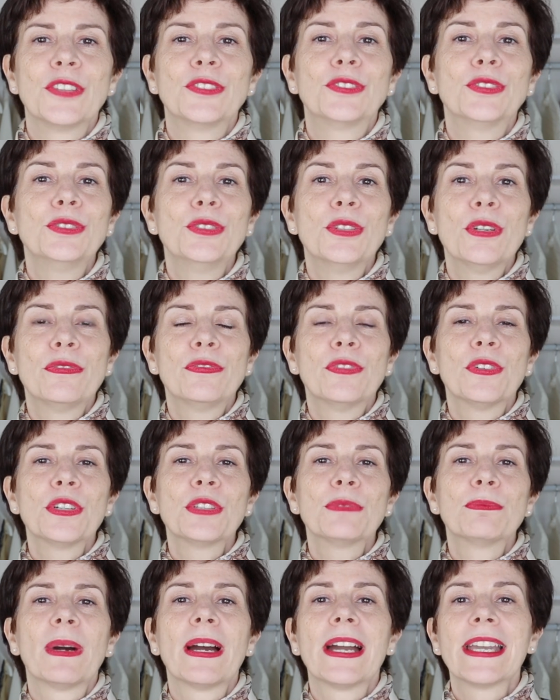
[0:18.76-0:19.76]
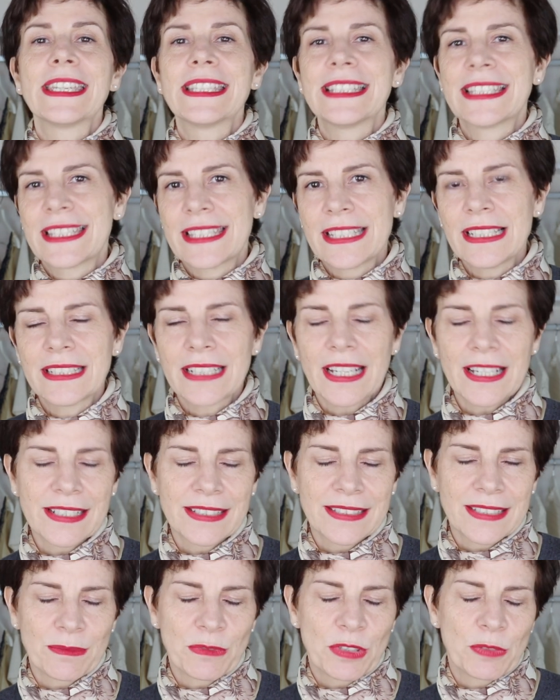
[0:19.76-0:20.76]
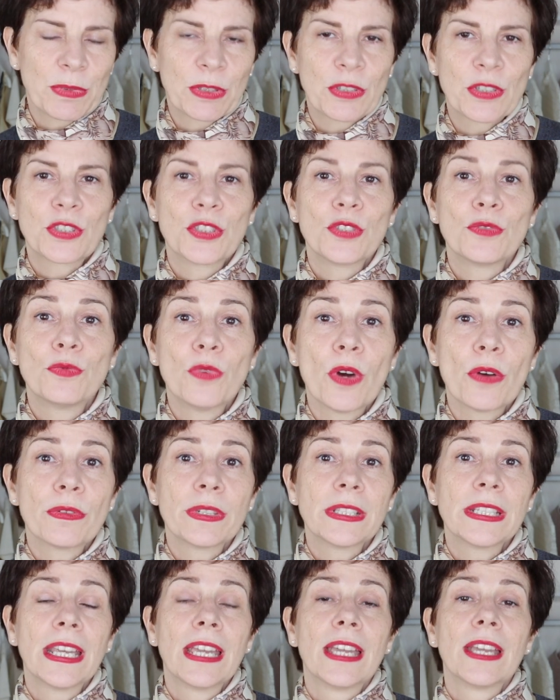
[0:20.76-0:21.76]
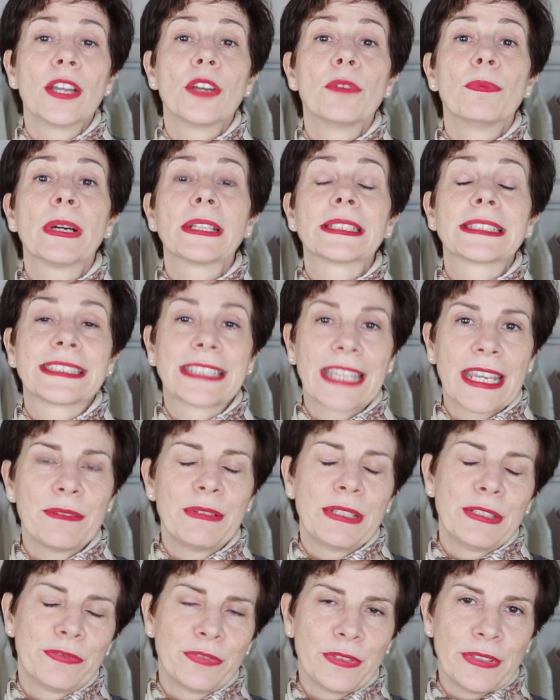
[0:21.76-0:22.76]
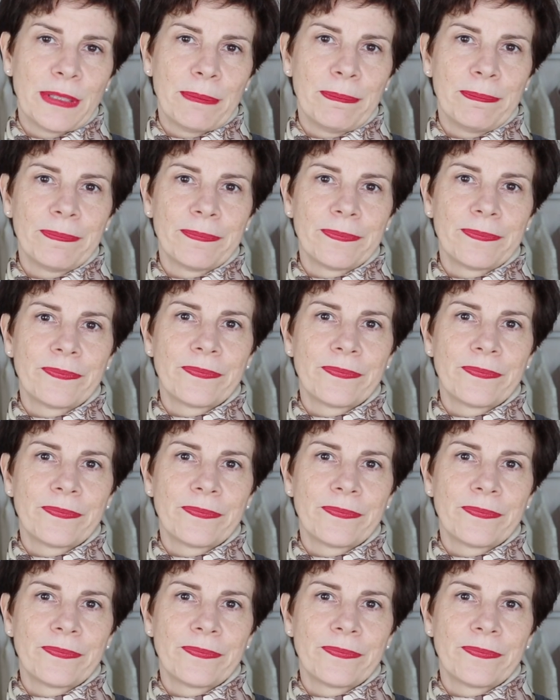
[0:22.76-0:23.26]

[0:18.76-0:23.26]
Do you avoid buying silk items because you worry about caring for them?